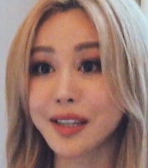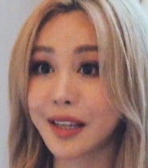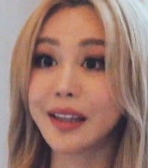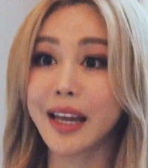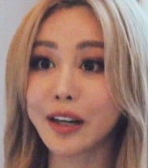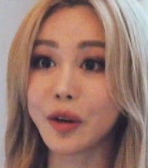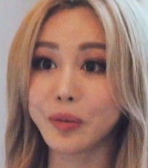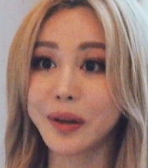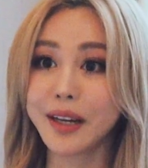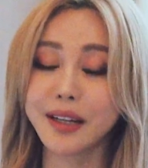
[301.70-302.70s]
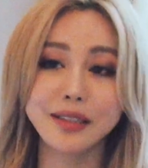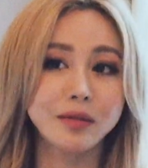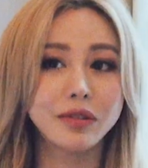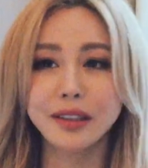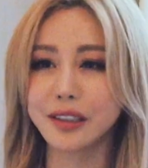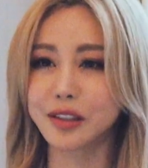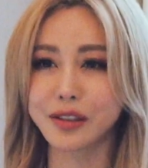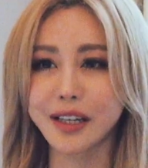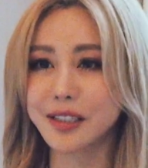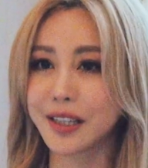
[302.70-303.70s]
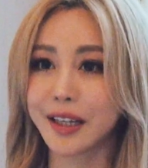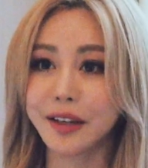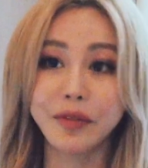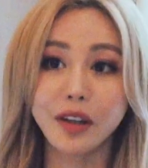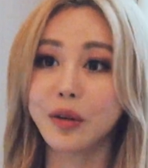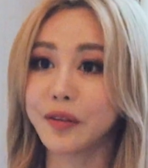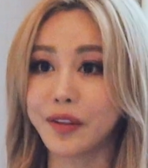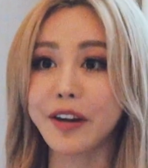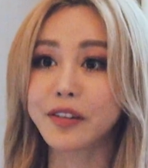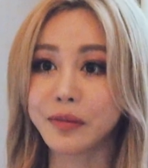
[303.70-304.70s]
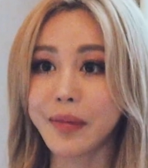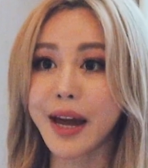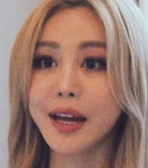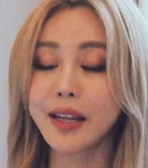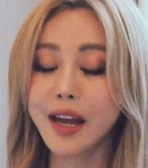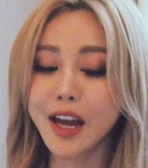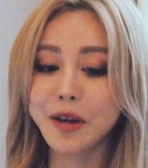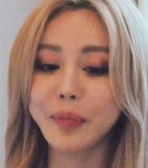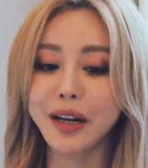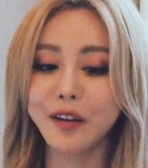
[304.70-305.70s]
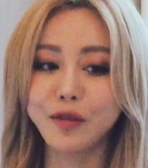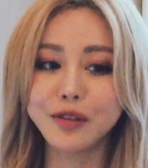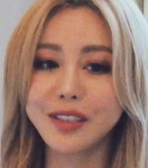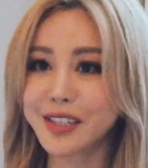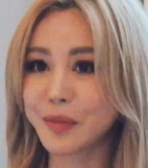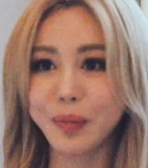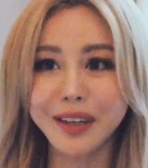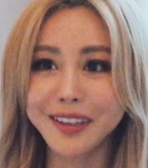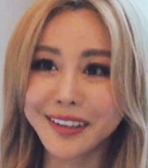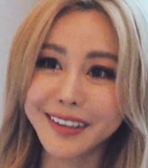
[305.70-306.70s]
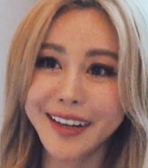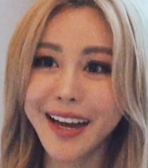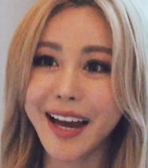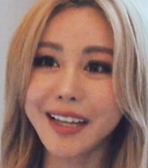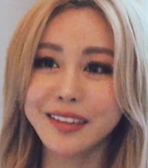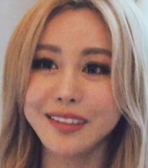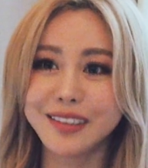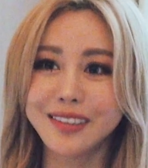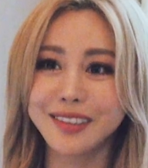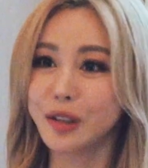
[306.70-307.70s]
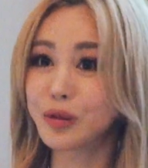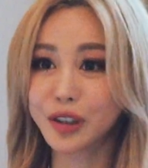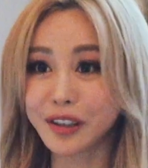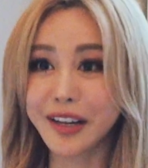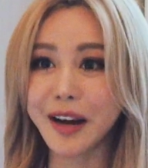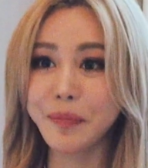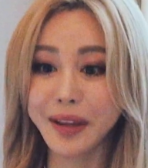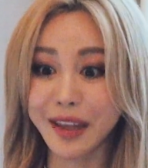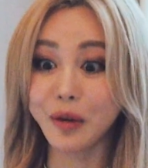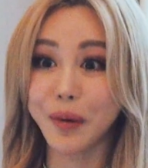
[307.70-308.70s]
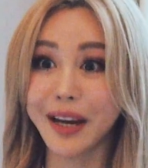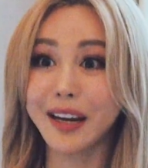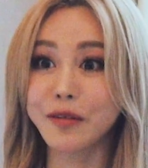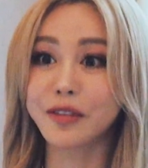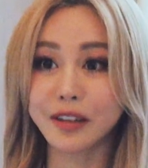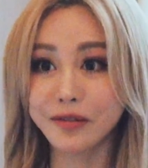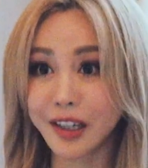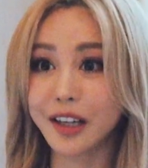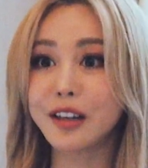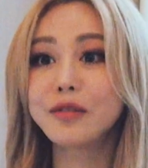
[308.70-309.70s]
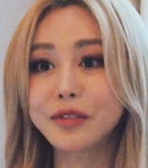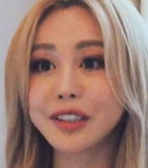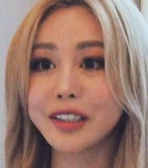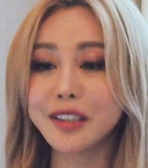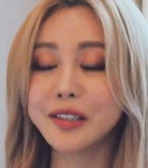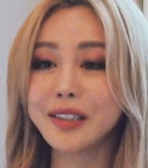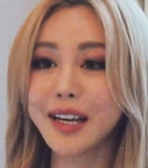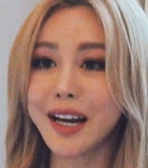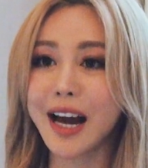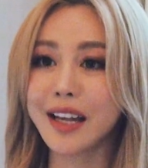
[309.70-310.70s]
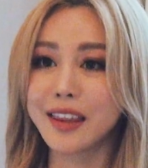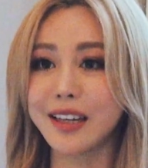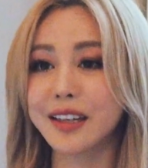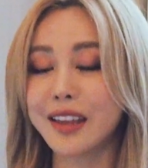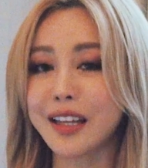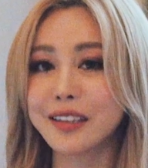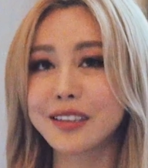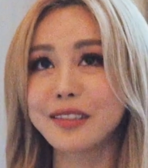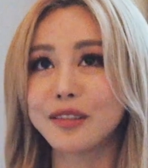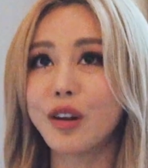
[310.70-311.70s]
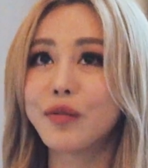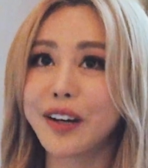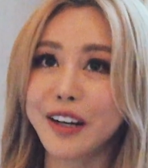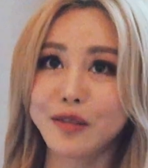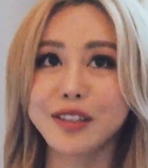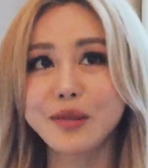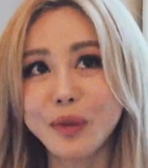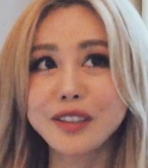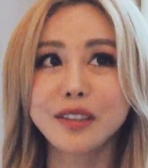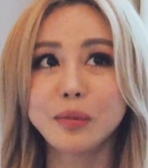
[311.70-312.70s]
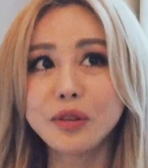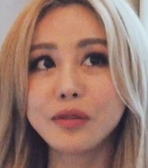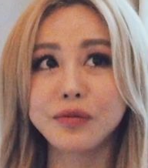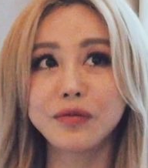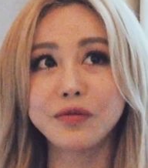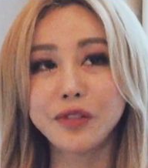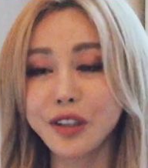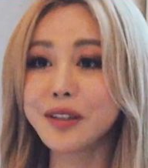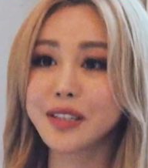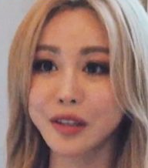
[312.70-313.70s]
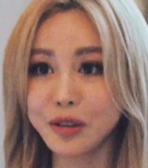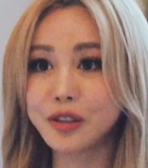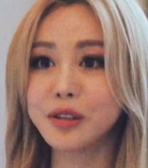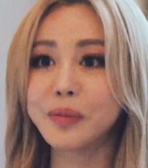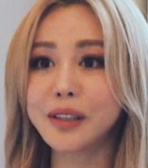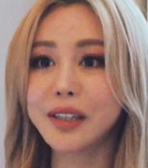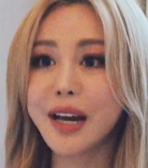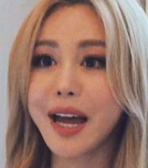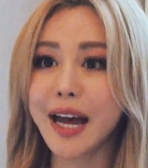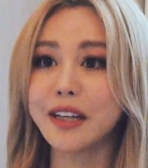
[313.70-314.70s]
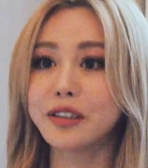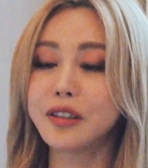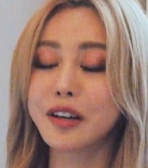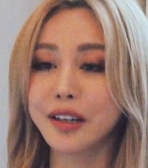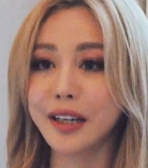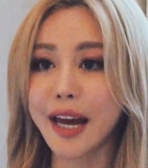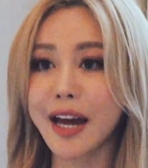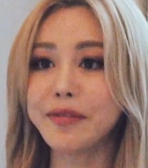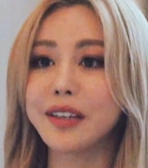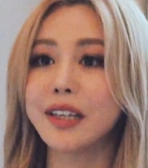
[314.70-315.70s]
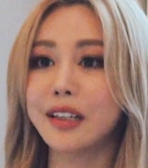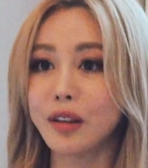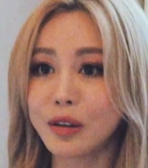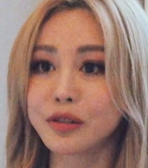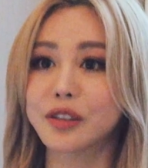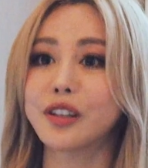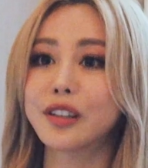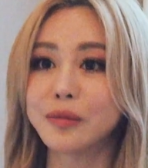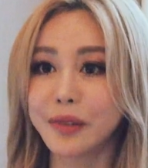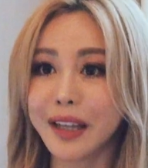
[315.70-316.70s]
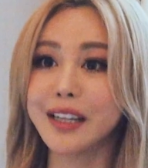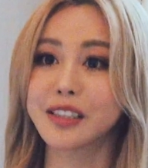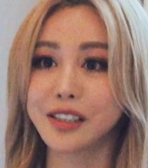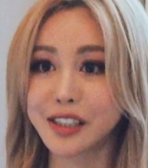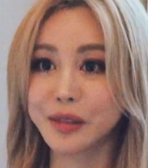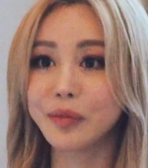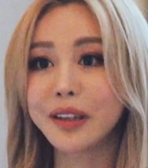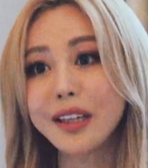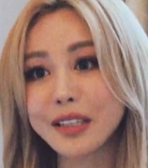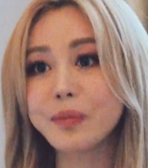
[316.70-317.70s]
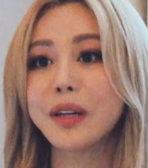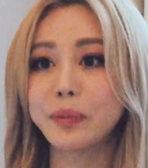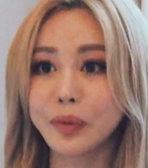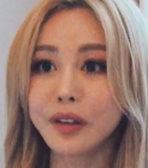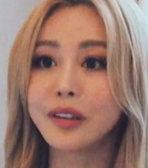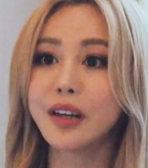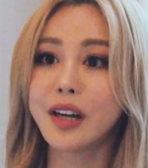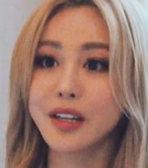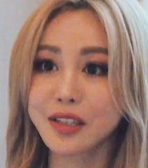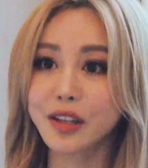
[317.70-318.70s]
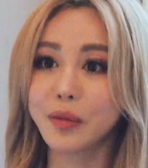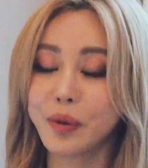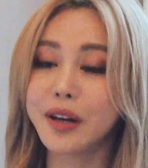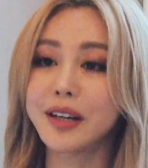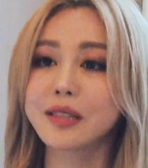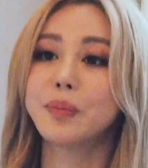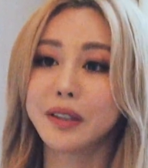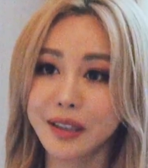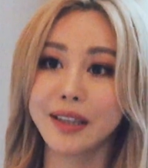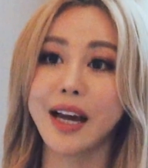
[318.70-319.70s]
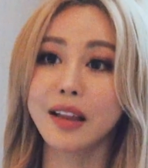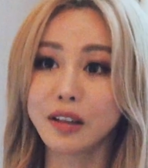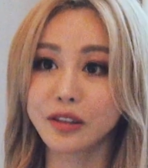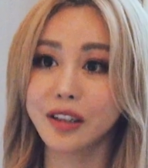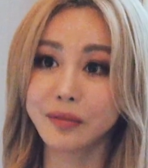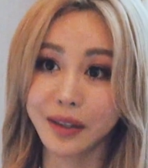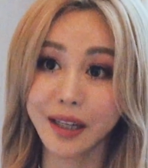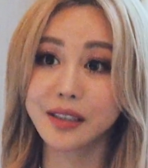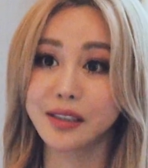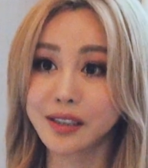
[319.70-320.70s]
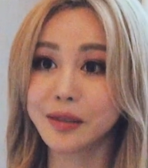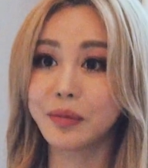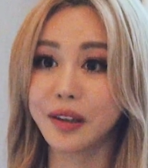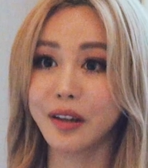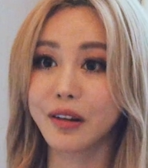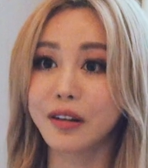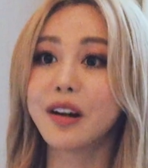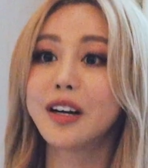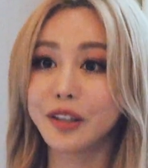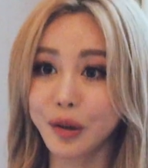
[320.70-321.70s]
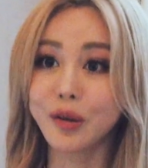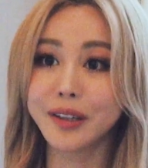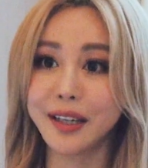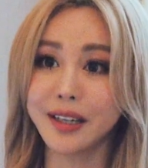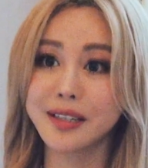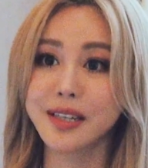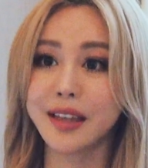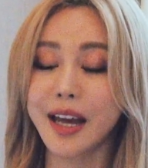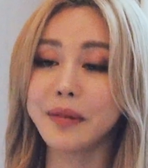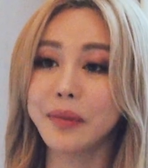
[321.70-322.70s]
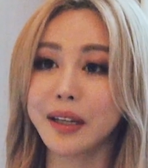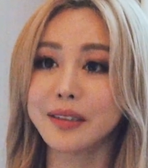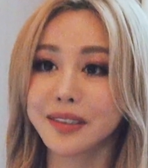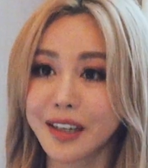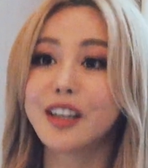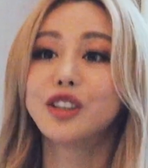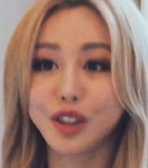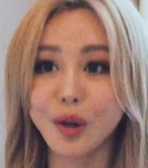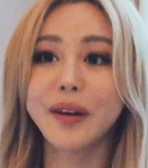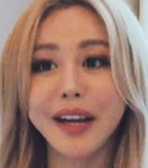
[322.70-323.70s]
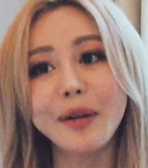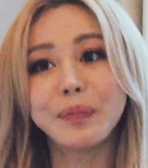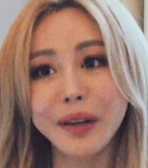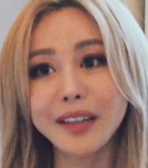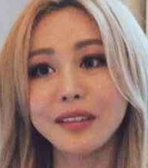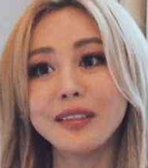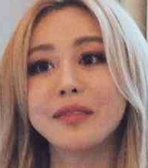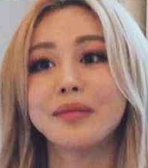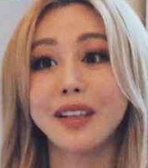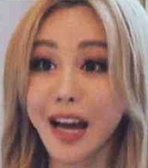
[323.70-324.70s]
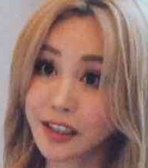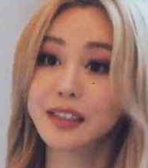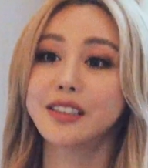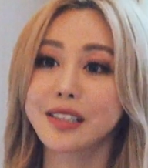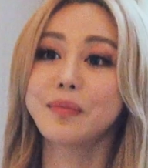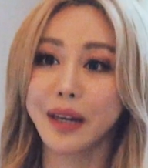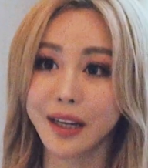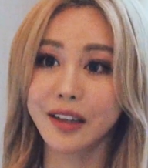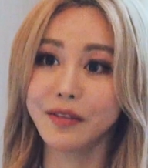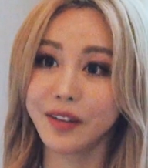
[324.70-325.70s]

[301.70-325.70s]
and then they know me. It's a really strange thing, even though we've never met. But if you disappear and don't turn up and they're waiting for a video for you, I think that's not very responsible for you as a YouTuber, and you're not going to have any long-term relationship with these people. So the point is building that long-term relationship with your audience, and that means showing up and actually just making the